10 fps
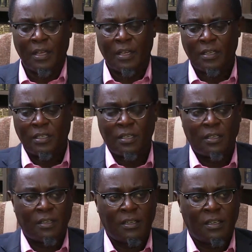had
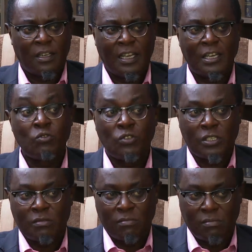roots. He had
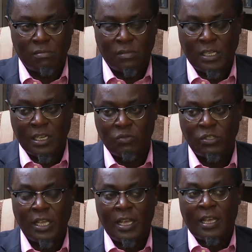roots. He had roots.